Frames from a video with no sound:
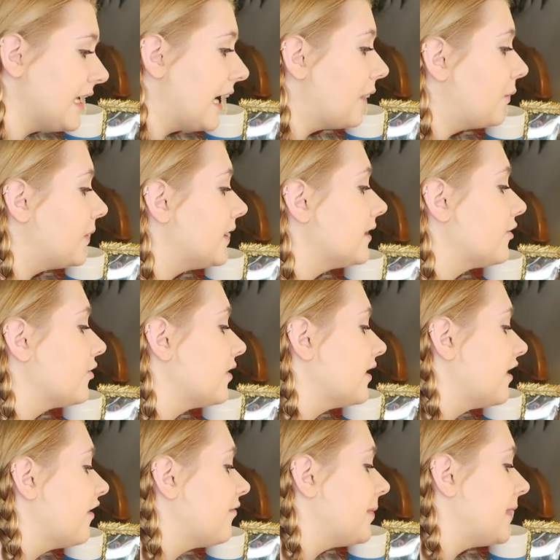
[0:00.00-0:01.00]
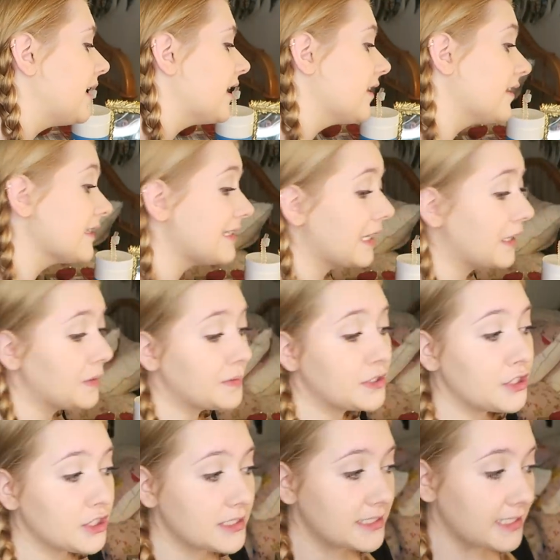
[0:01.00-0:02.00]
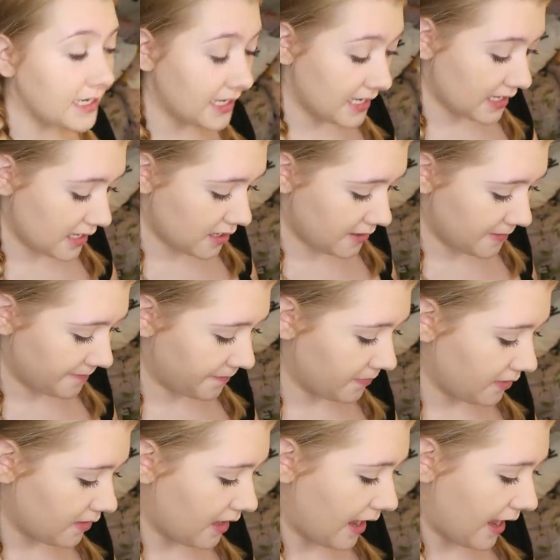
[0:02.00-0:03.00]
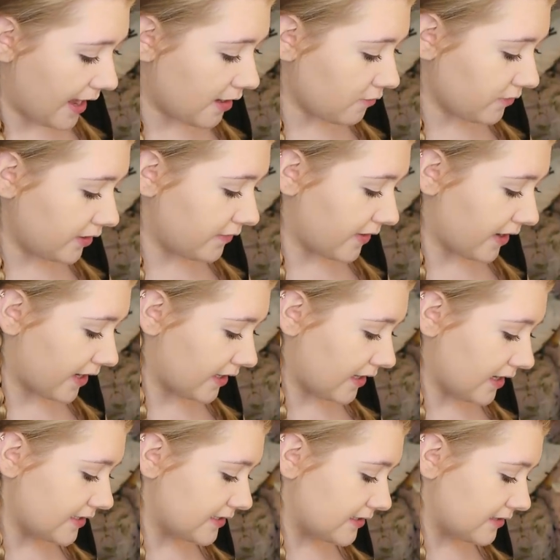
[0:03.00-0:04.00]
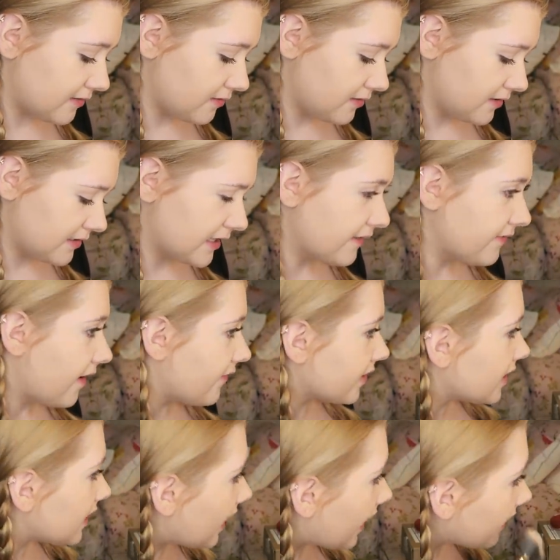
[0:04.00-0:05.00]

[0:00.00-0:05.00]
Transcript: yeah we literally love Pia in this house just saying I don't really recognize Steph having any